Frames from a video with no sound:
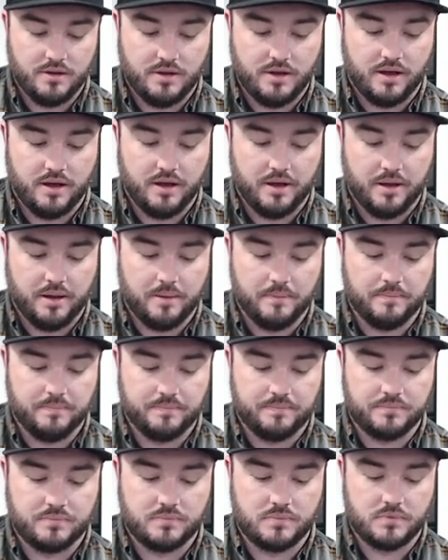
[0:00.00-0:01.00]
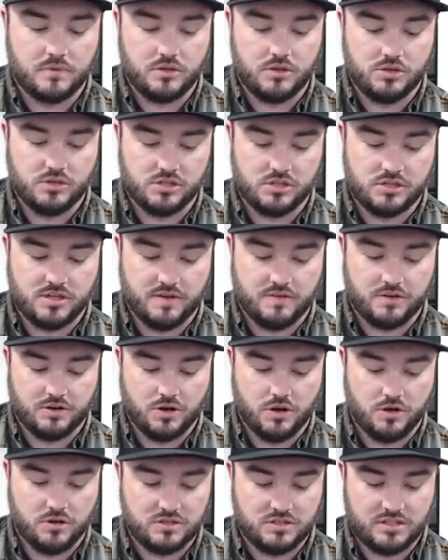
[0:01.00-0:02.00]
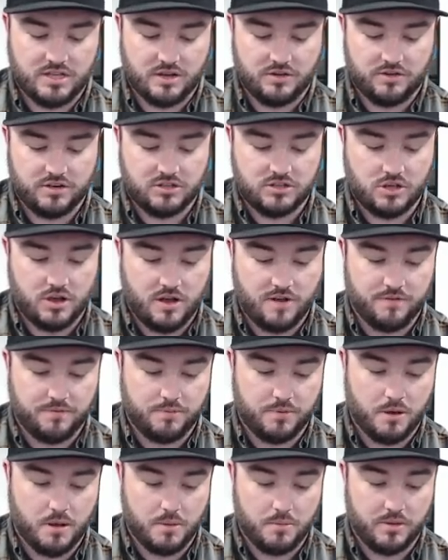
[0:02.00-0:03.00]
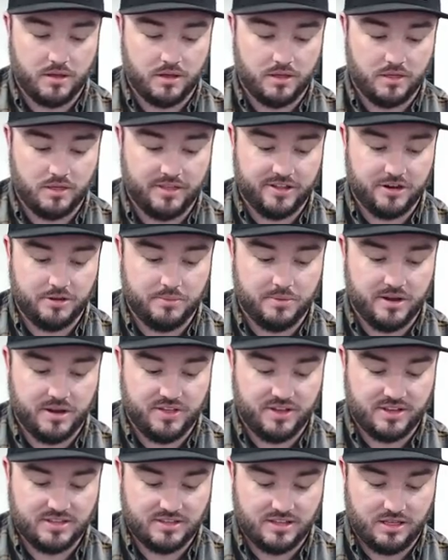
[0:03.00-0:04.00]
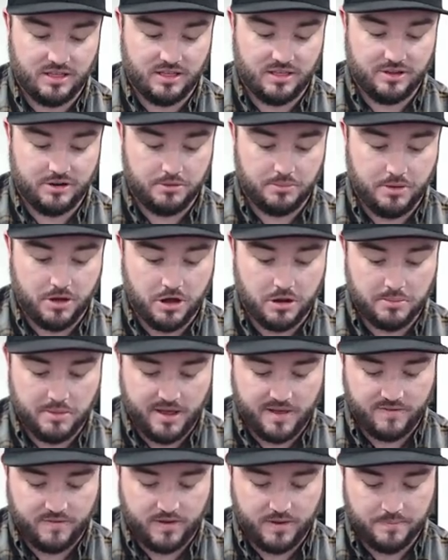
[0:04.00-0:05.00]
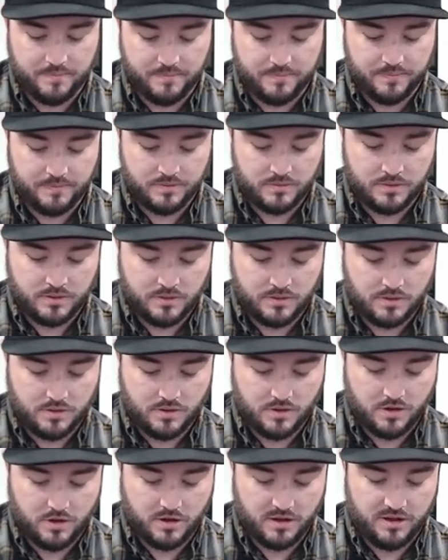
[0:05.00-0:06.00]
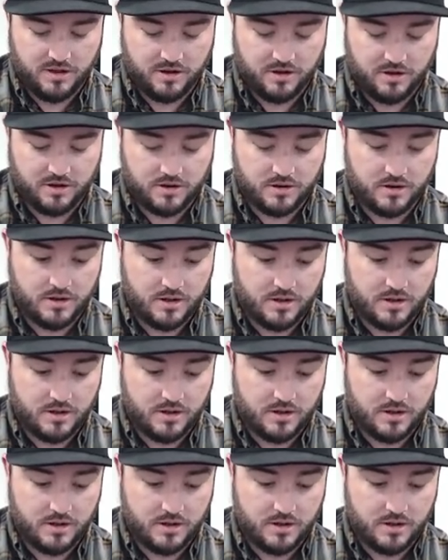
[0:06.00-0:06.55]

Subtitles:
You just never know. Centering's off probably a little bit. I think it's a little bottom heavy on here.